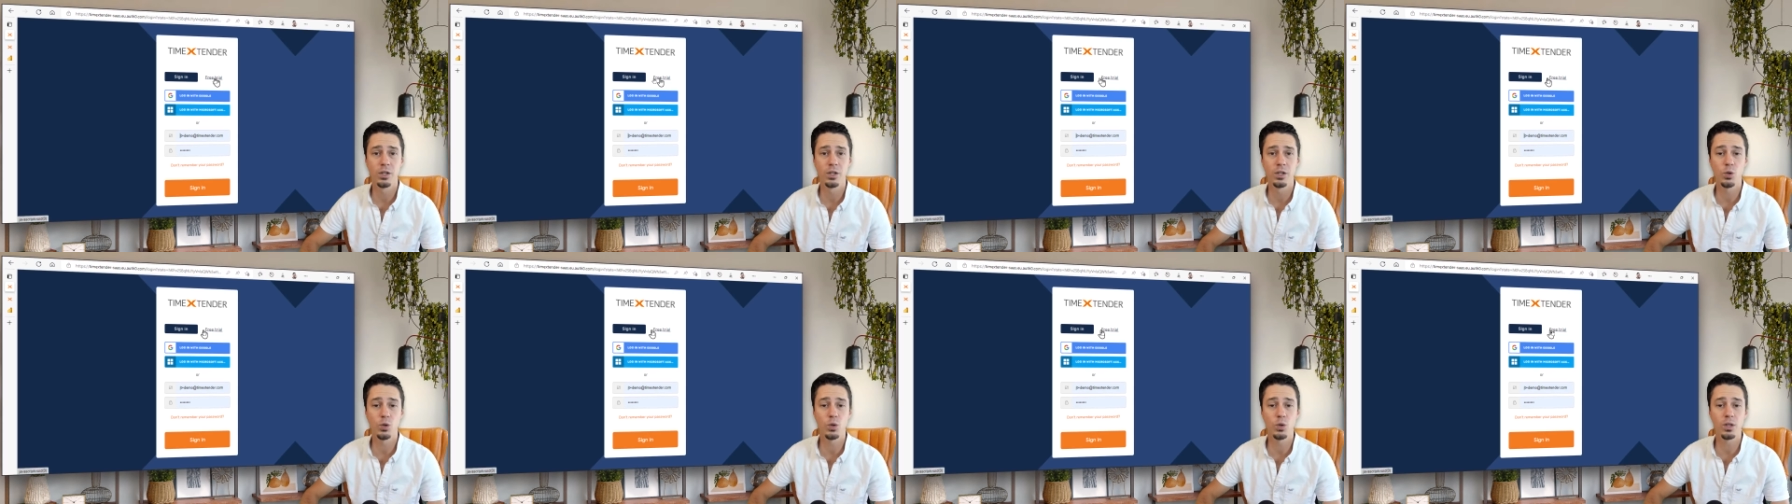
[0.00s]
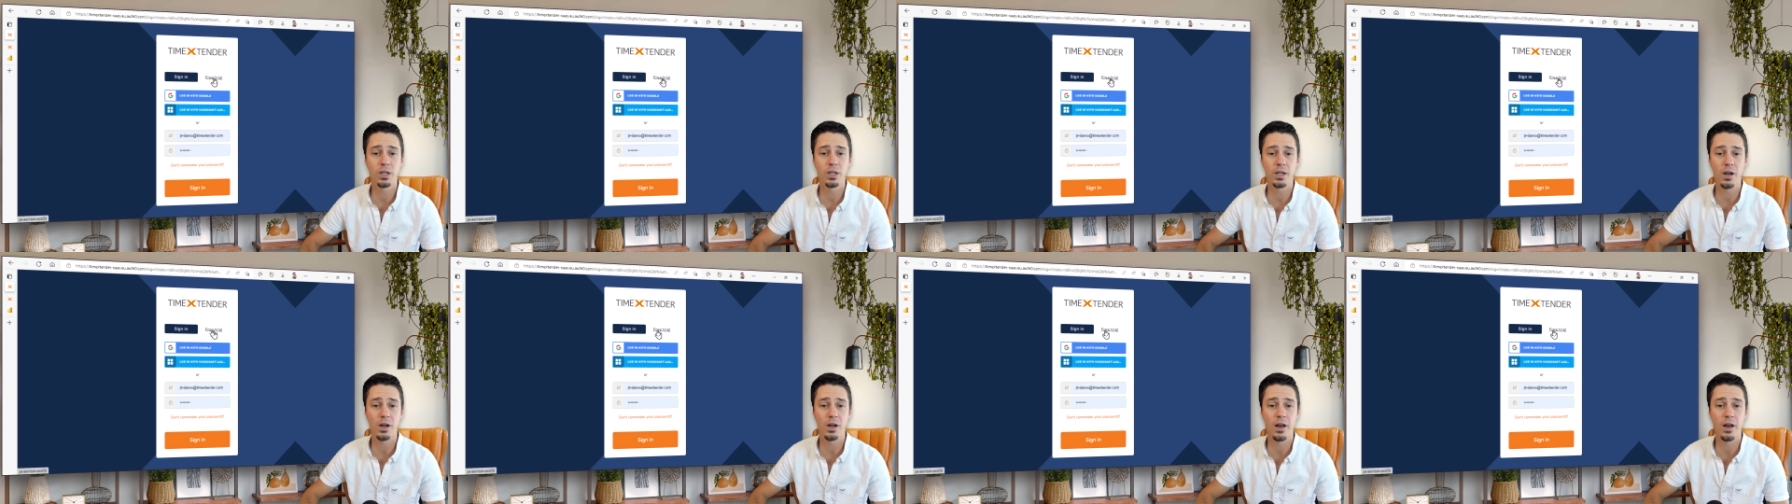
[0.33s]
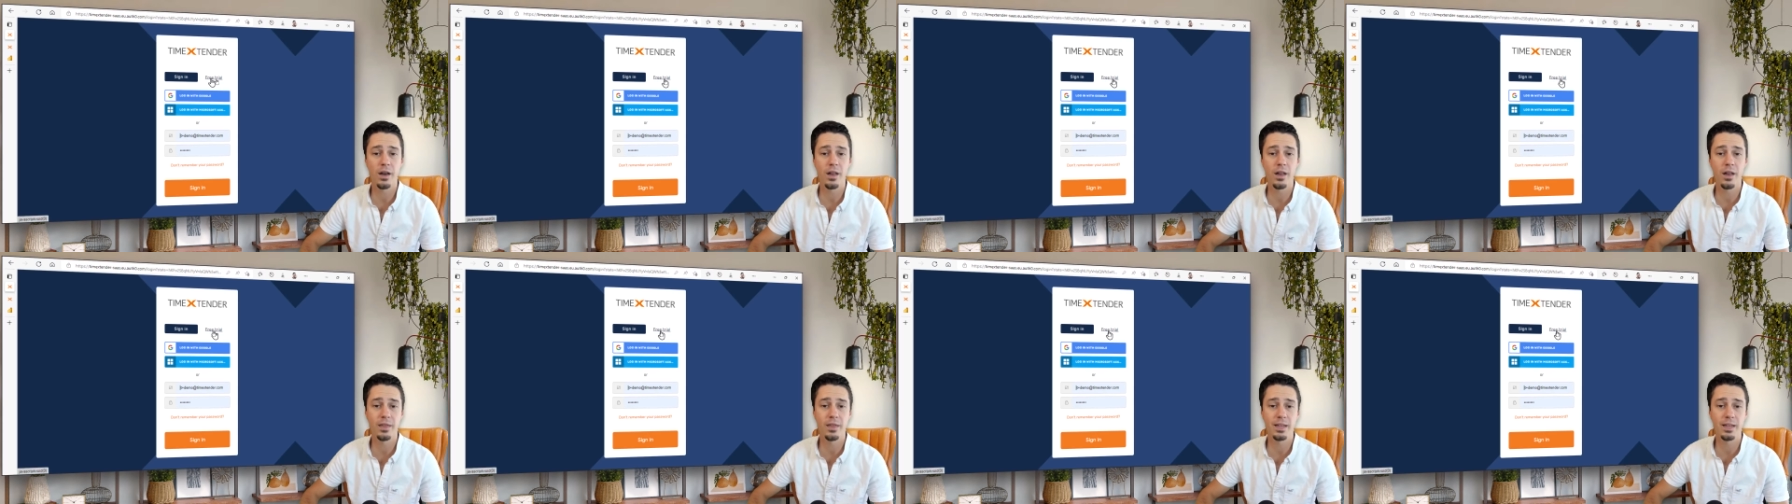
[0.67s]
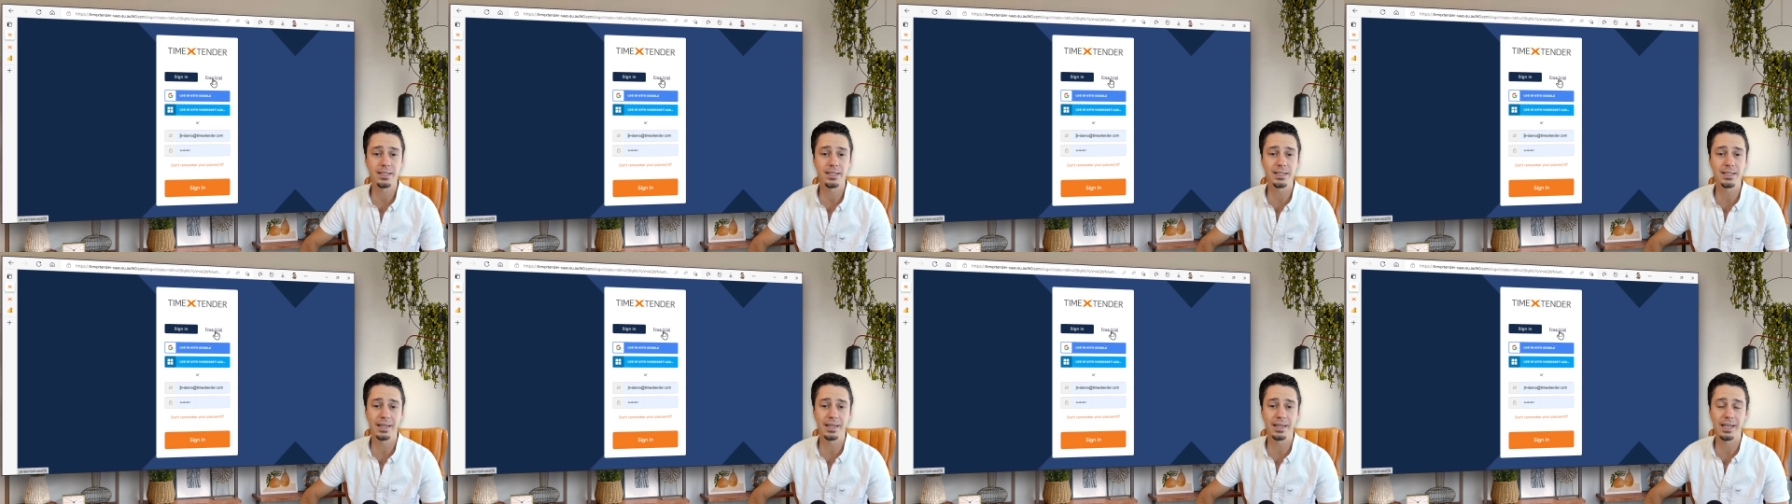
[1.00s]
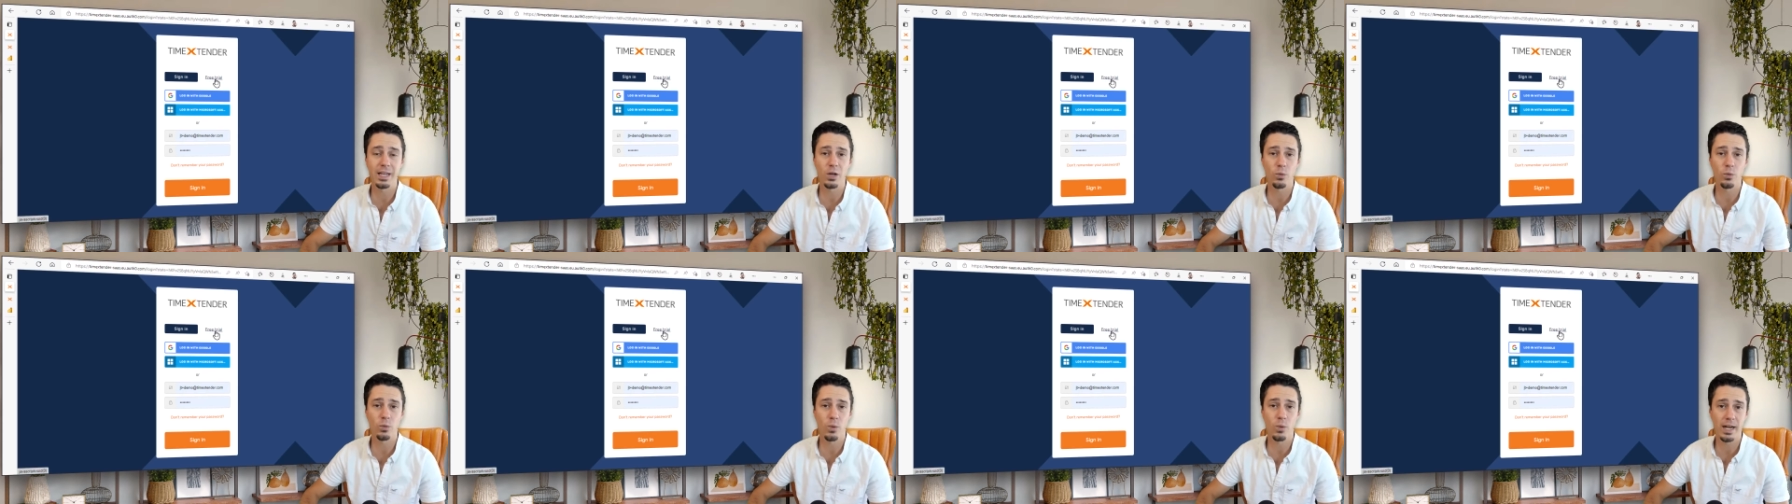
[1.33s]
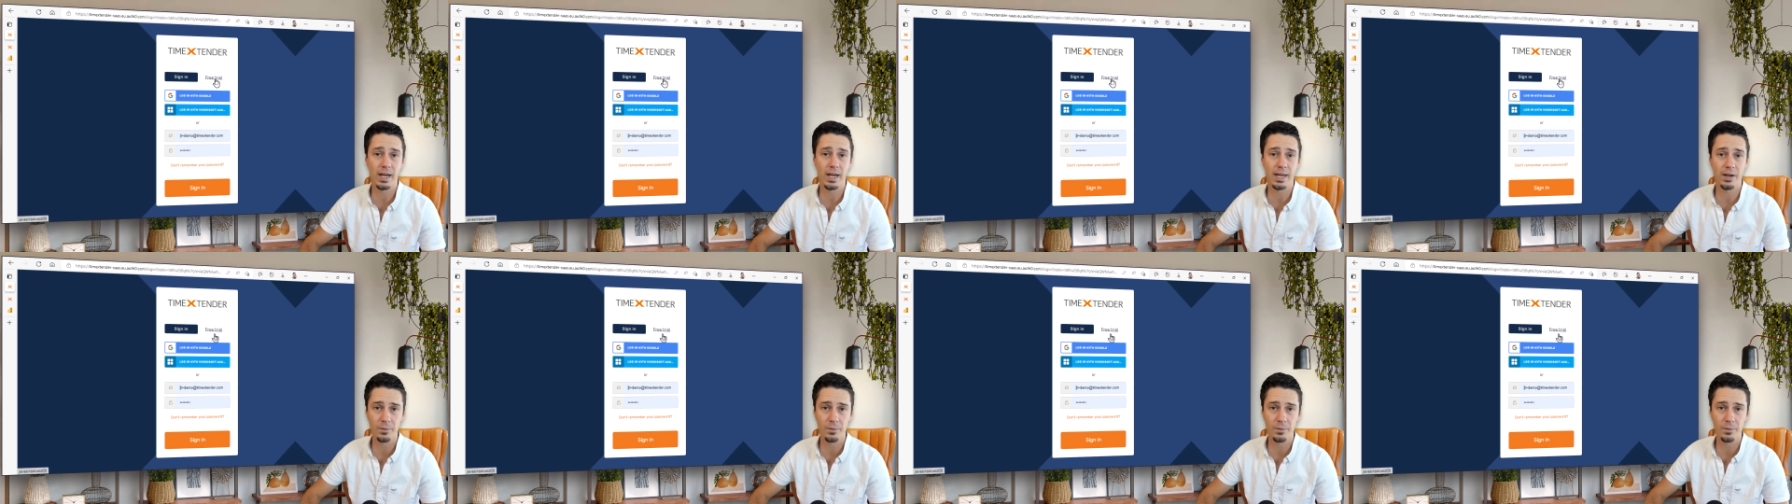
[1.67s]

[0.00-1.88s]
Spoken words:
you click on this link right